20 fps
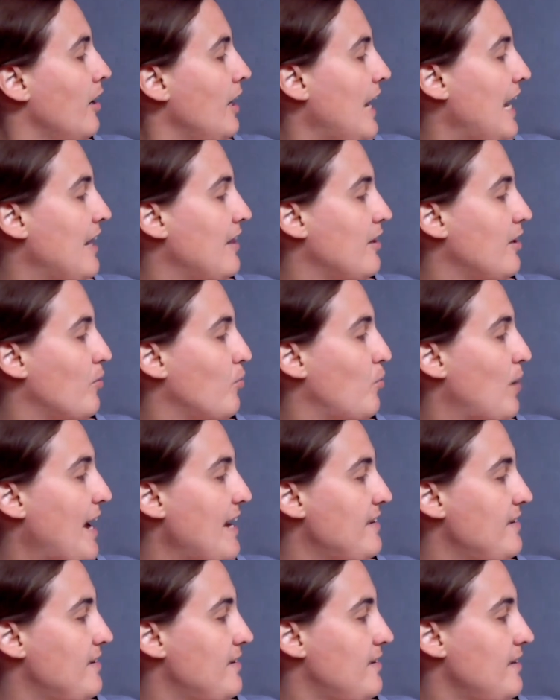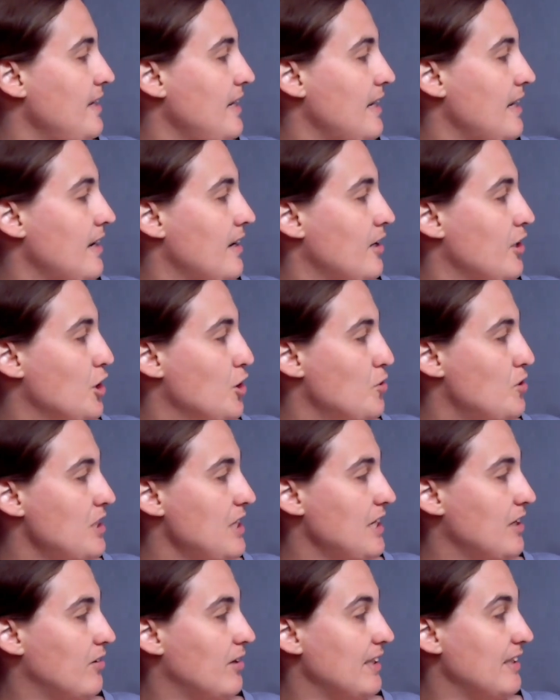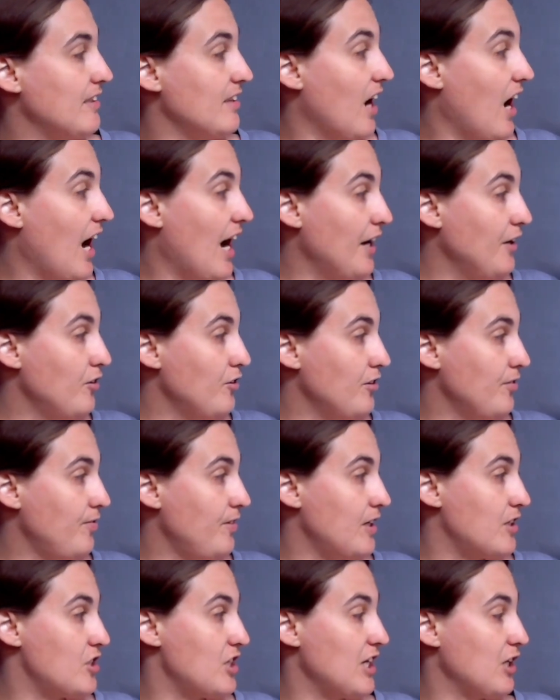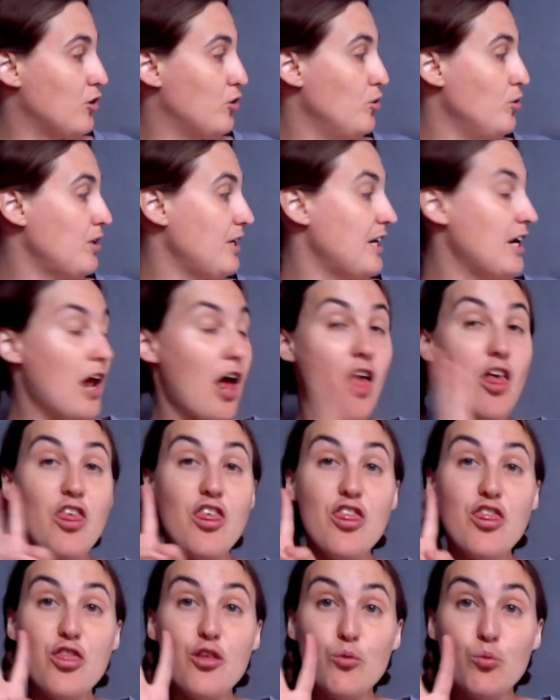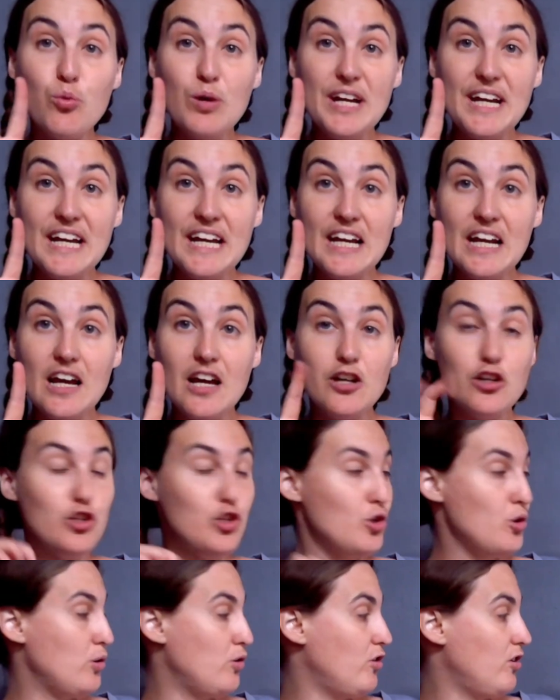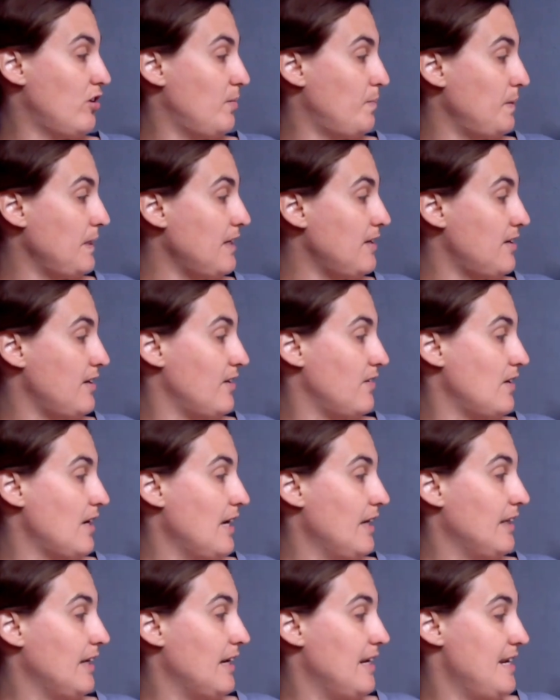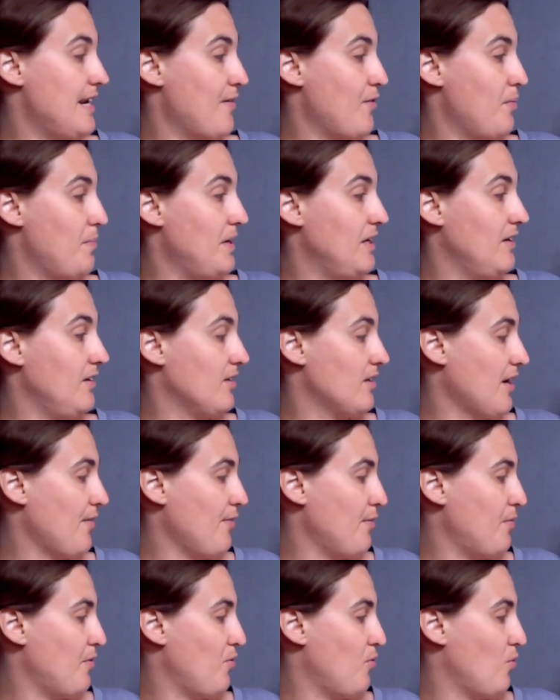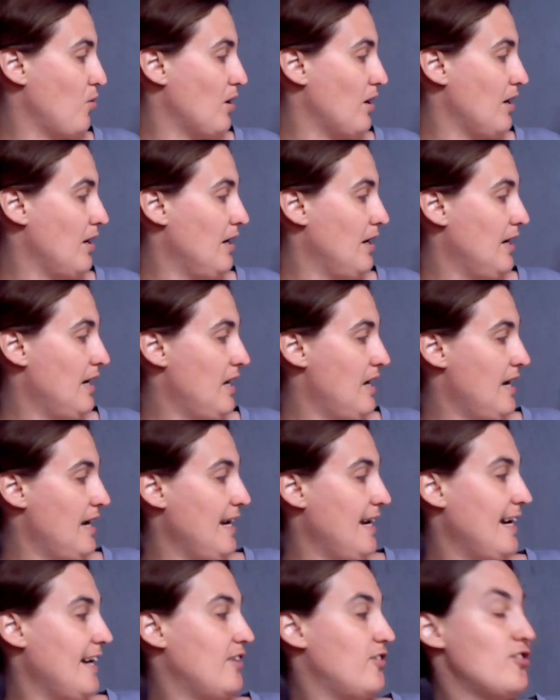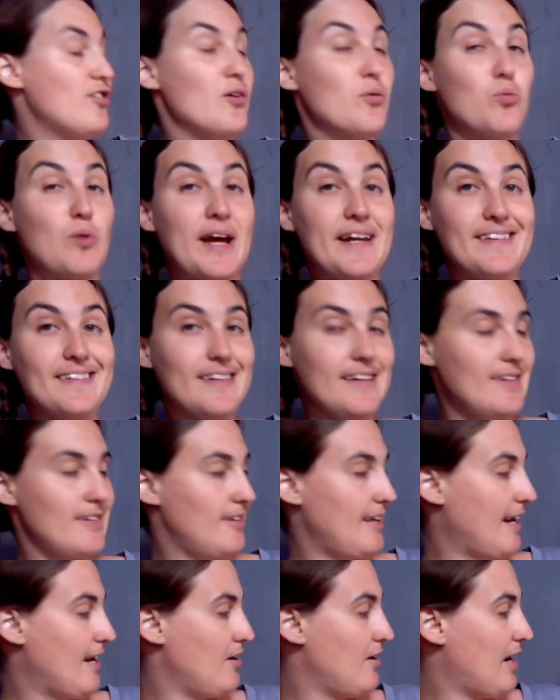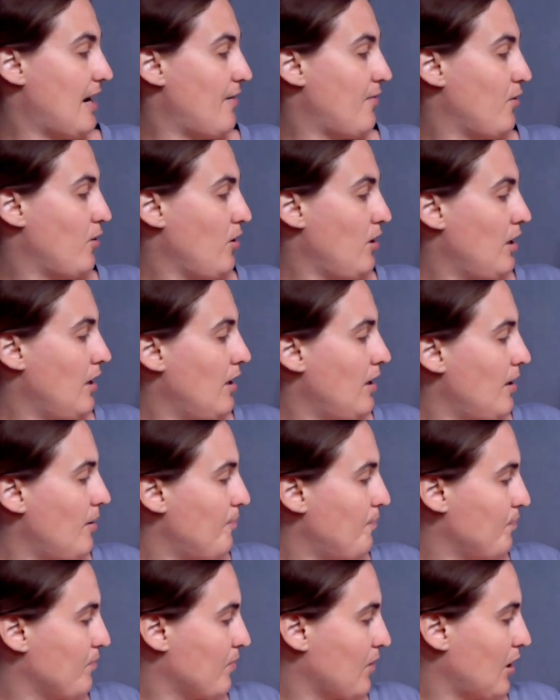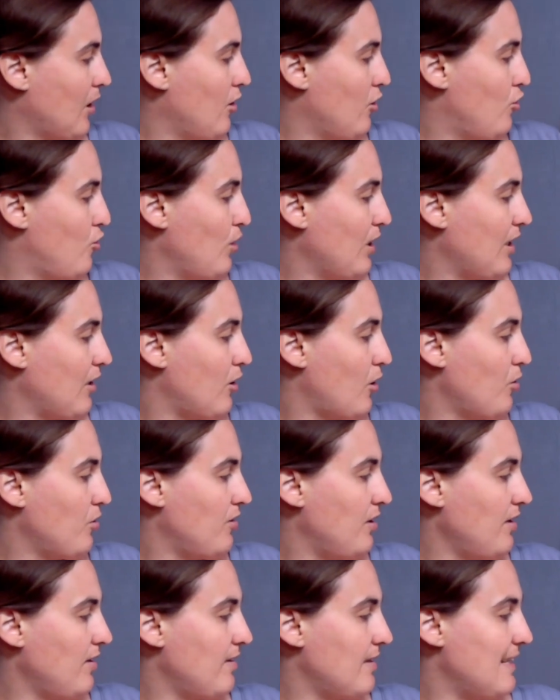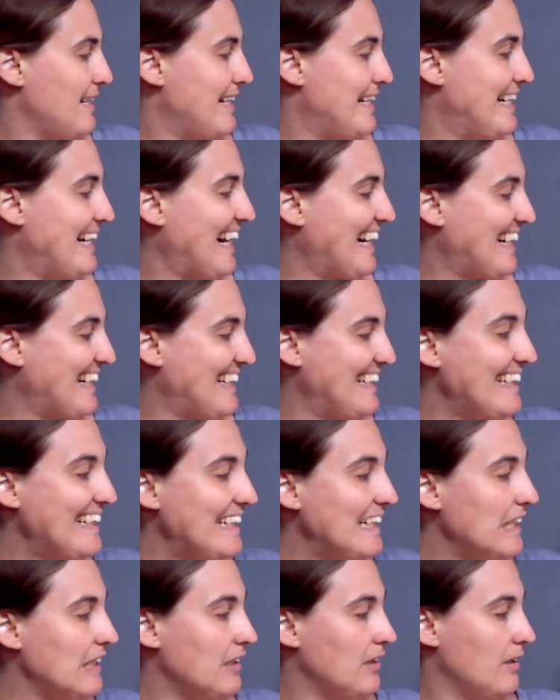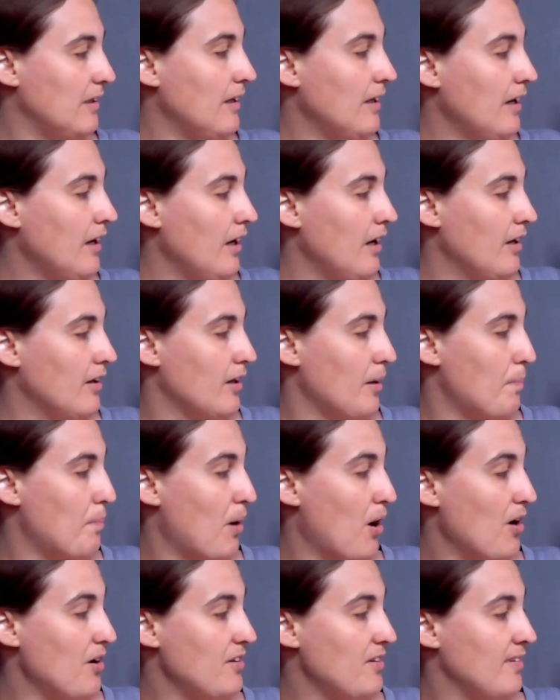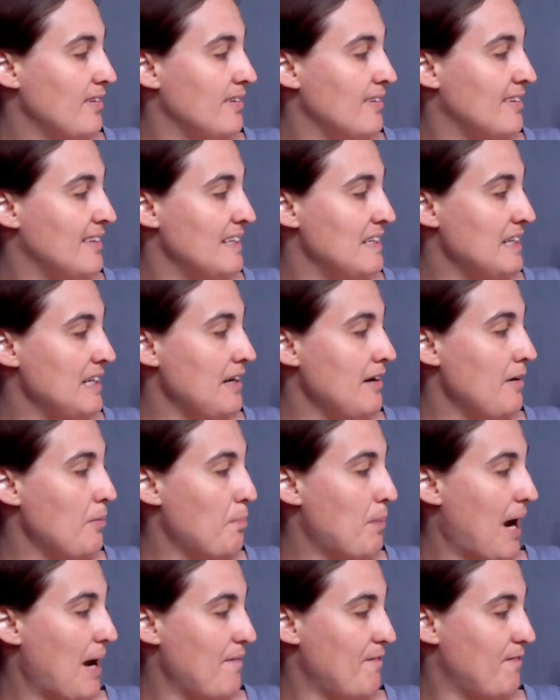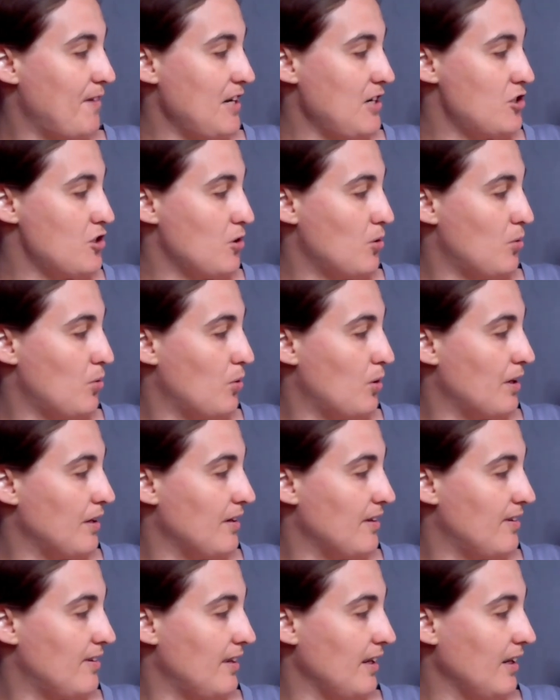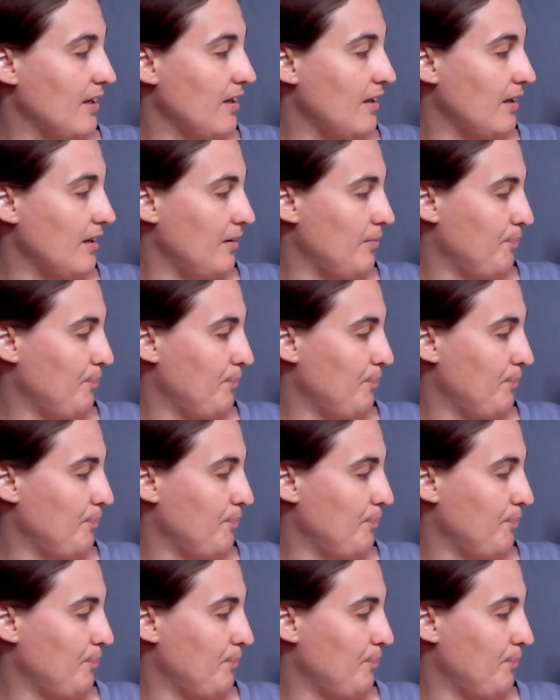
In the Red Sea, Eugenie collected hundreds of fish, including three new species that had never been discovered before. It's the Red Sea sand diver, Trichonotus nikii, the barred zinni pipefish, or the Sicin-